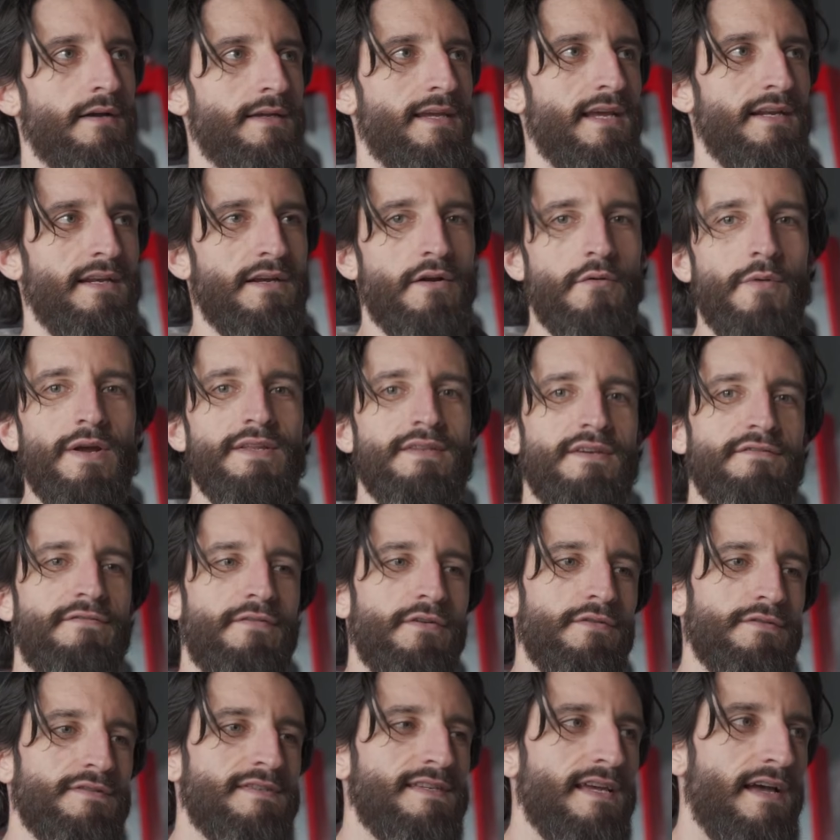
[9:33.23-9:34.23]
getting ready
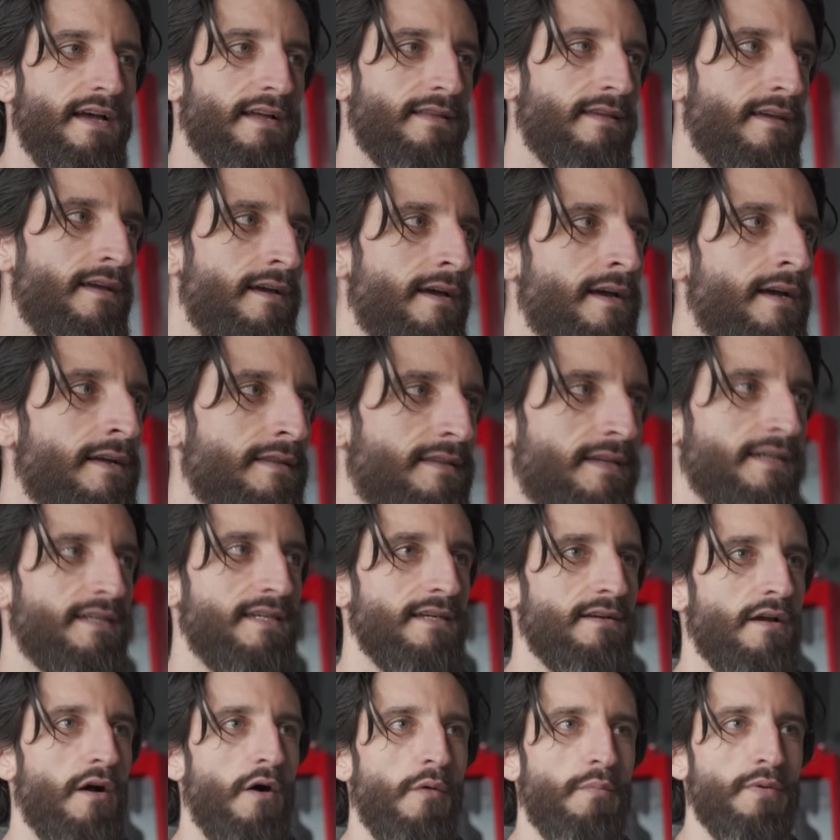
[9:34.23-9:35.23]
for your set,
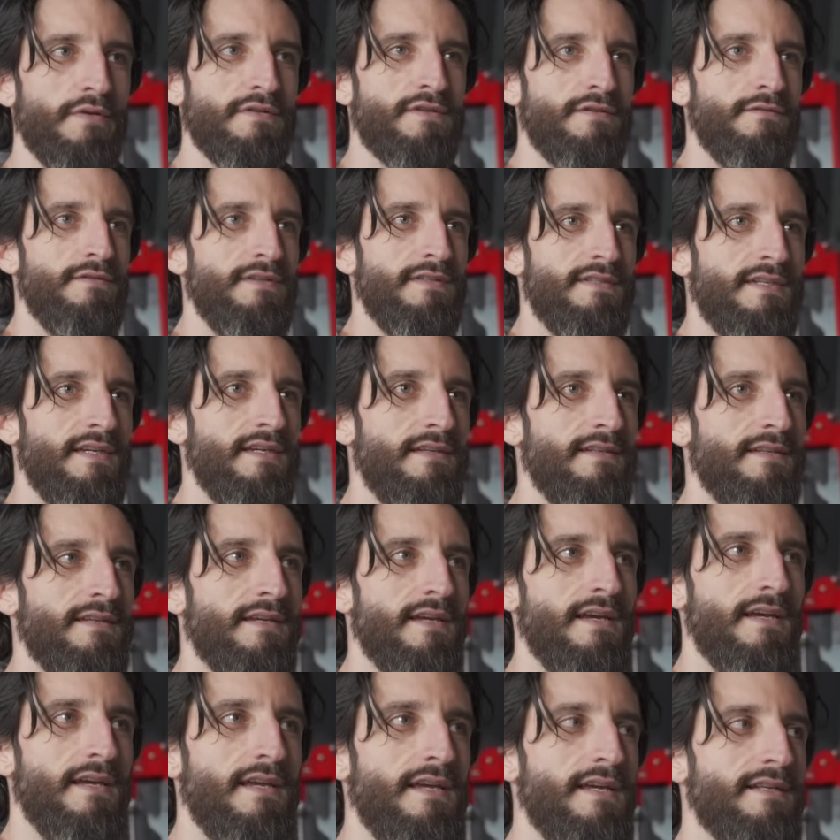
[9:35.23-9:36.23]
taking opportunity
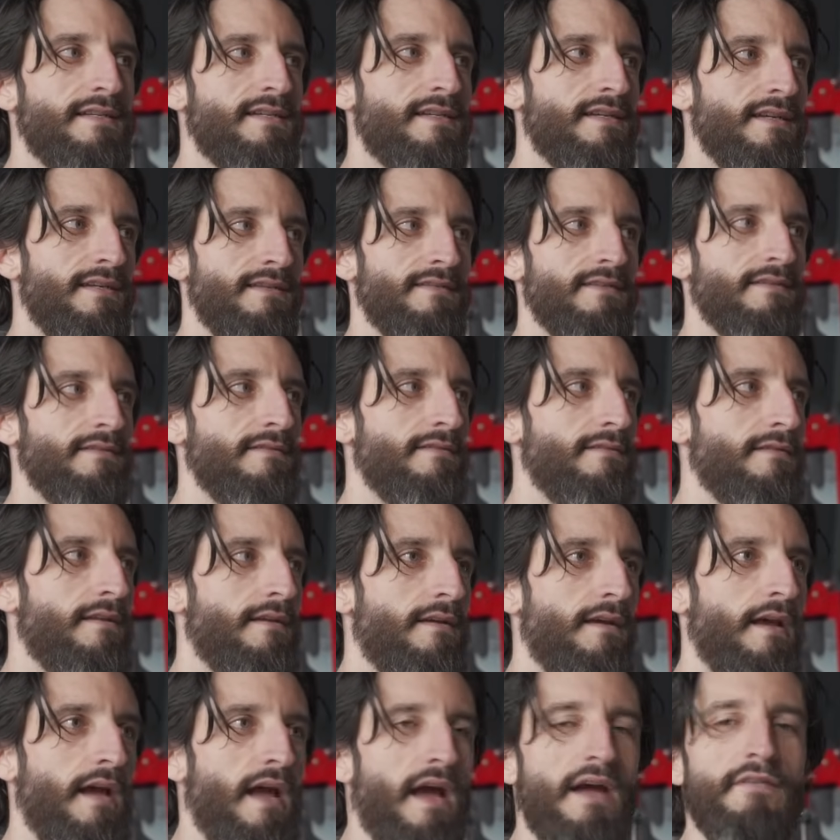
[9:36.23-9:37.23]
in
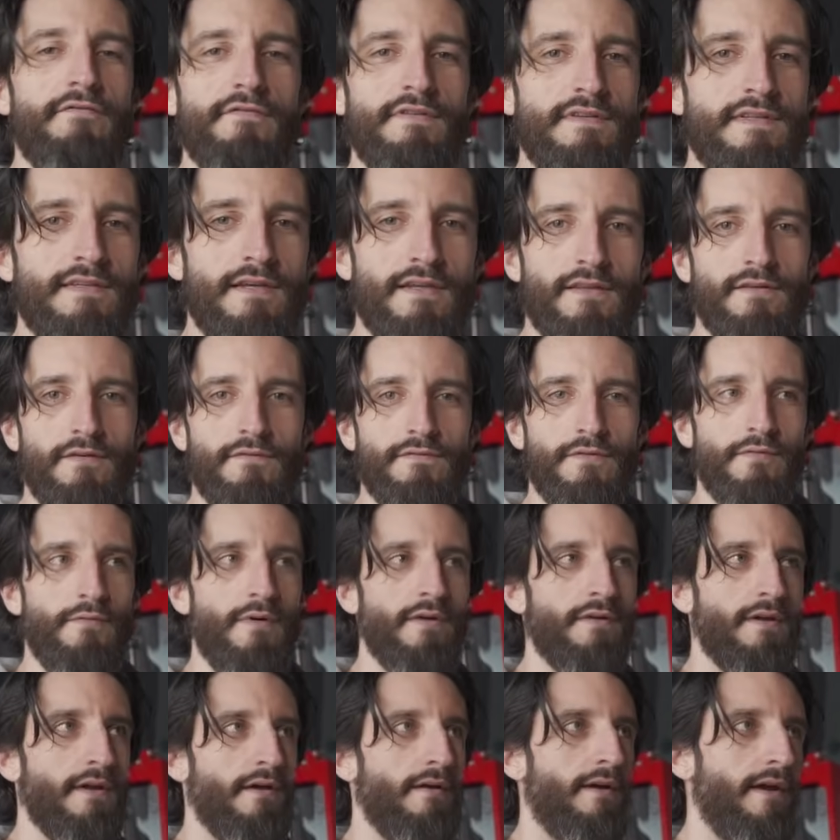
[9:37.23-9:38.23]
every set of your
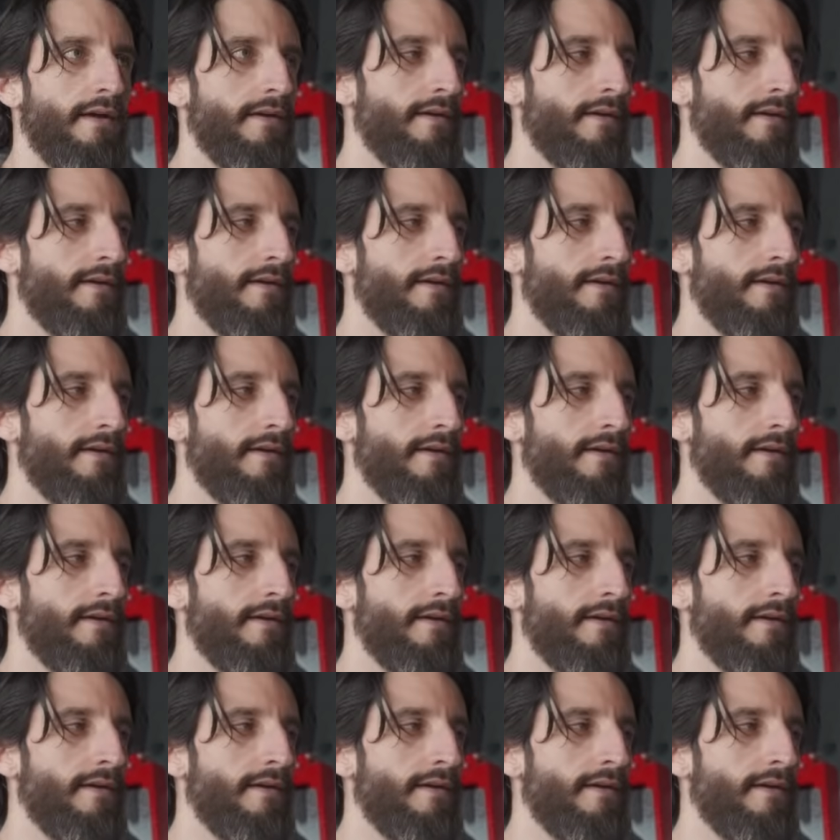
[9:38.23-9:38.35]
workout.